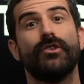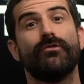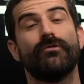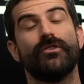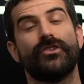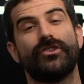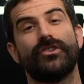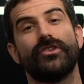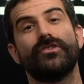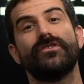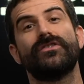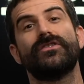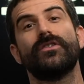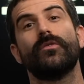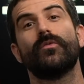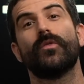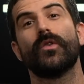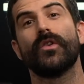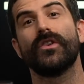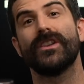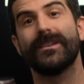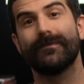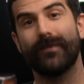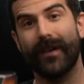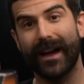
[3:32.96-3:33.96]
you reduce the
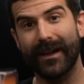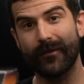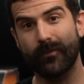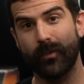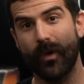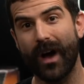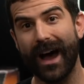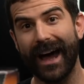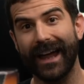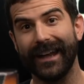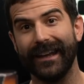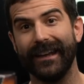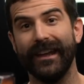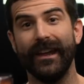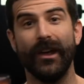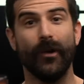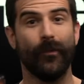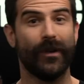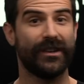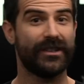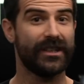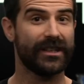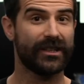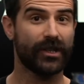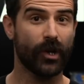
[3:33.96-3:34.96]
wounds by 1,
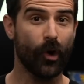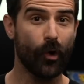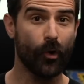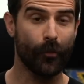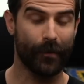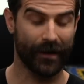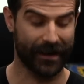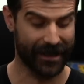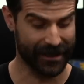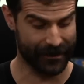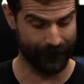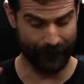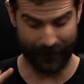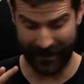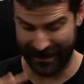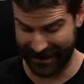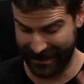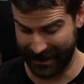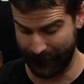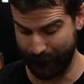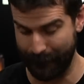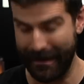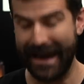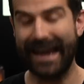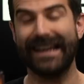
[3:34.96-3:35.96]
which is cool because this
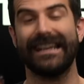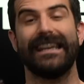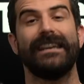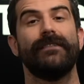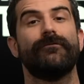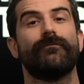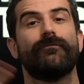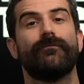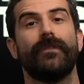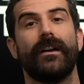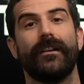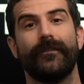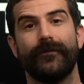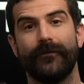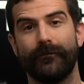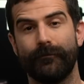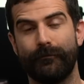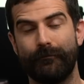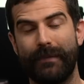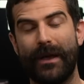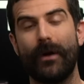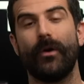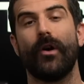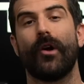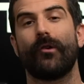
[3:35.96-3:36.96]
is mainly
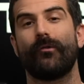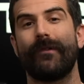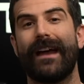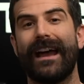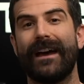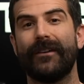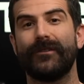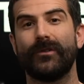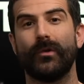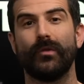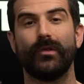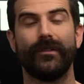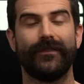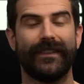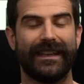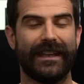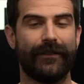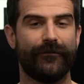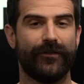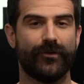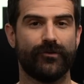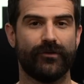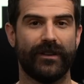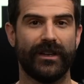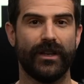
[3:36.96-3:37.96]
built around all of the
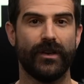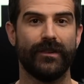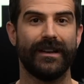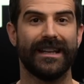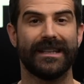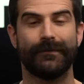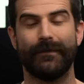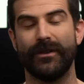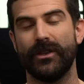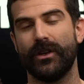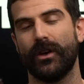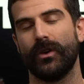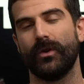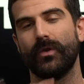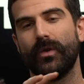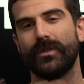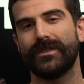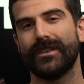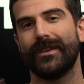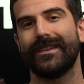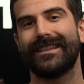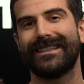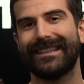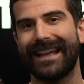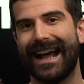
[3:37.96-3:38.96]
infantry units, but you can
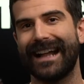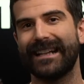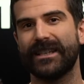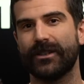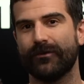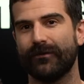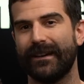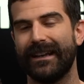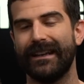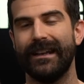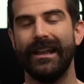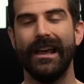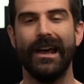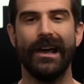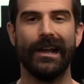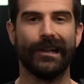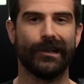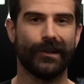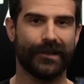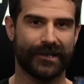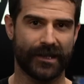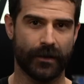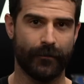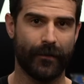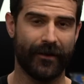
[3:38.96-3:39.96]
also scatter in
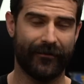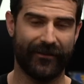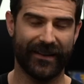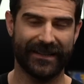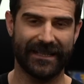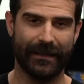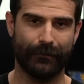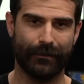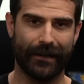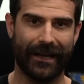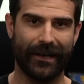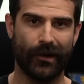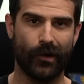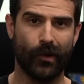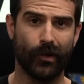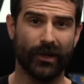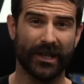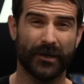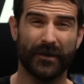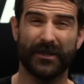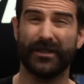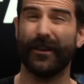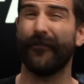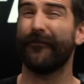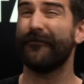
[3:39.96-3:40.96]
lots of the Mephitic Blight
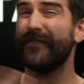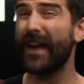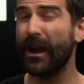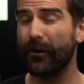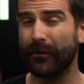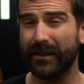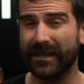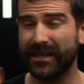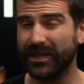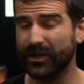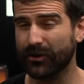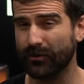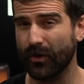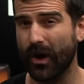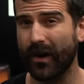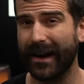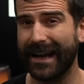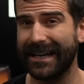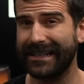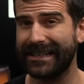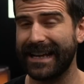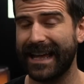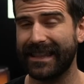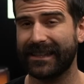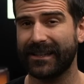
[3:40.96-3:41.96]
Haulers, which are very strong
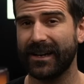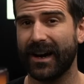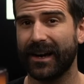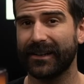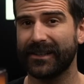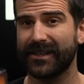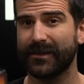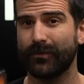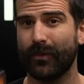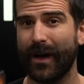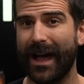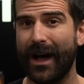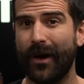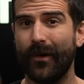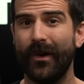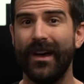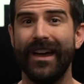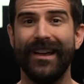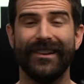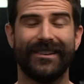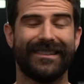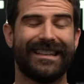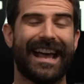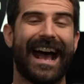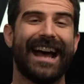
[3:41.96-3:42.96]
in Deathguard as well.
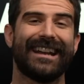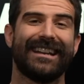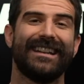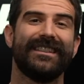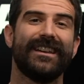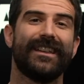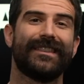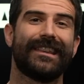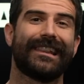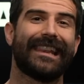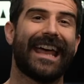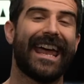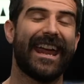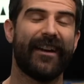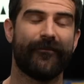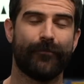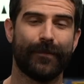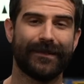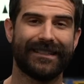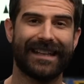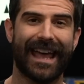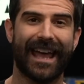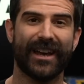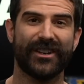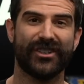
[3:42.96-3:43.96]
Just add another layer of
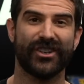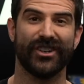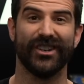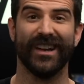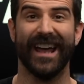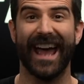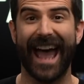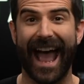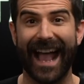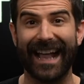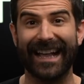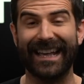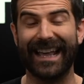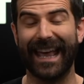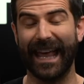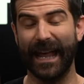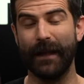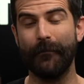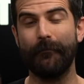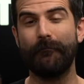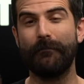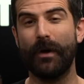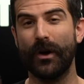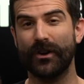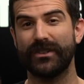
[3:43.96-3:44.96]
protection and
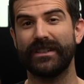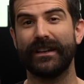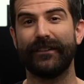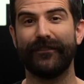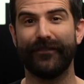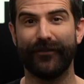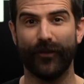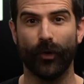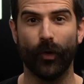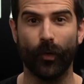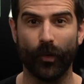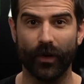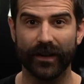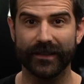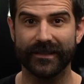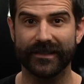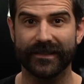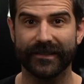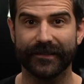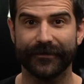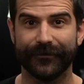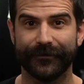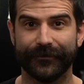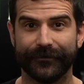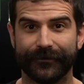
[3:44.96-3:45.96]
keep pushing
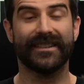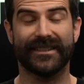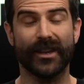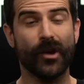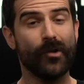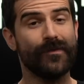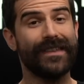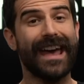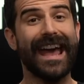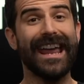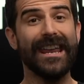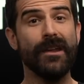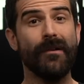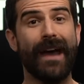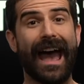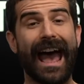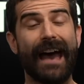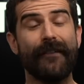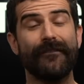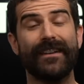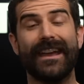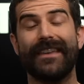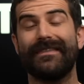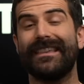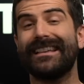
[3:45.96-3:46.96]
forwards. So there you
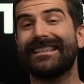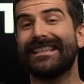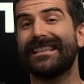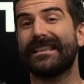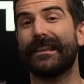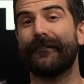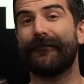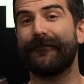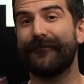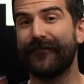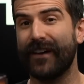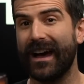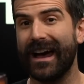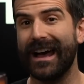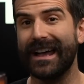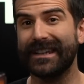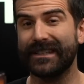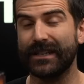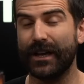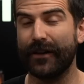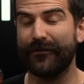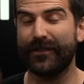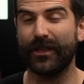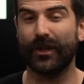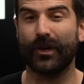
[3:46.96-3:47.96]
have it. This is the
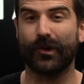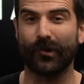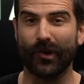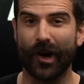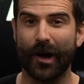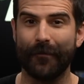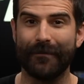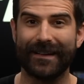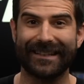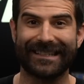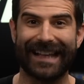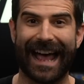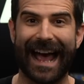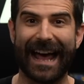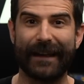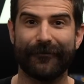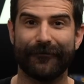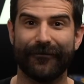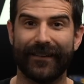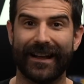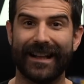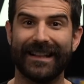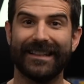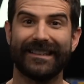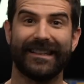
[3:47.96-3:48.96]
first of the Grotmas
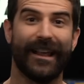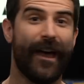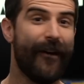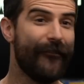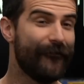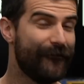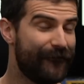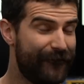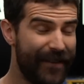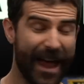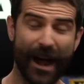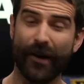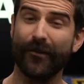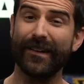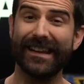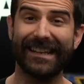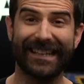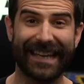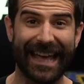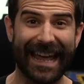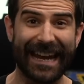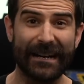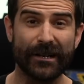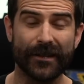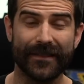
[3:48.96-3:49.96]
Advents. Very
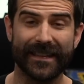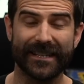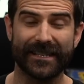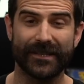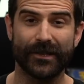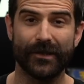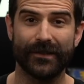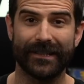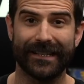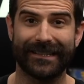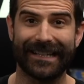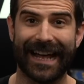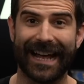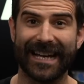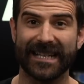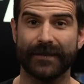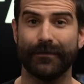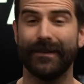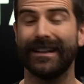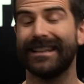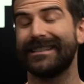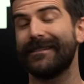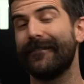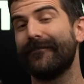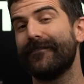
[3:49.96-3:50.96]
keen on this new
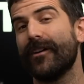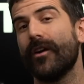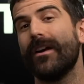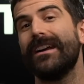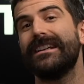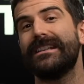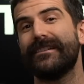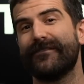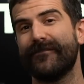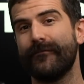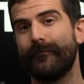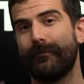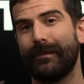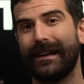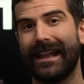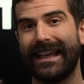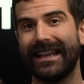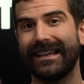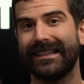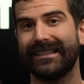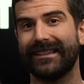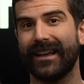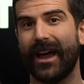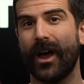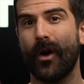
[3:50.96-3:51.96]
detachment. It's a very different
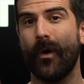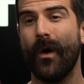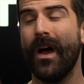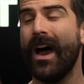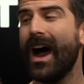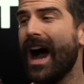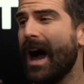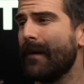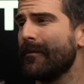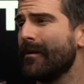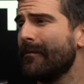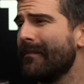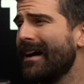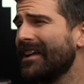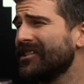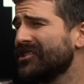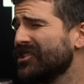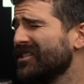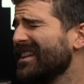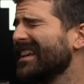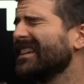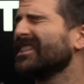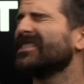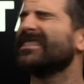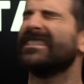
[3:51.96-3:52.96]
playstyle. I'm
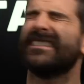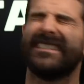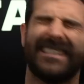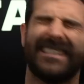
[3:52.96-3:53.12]
imagining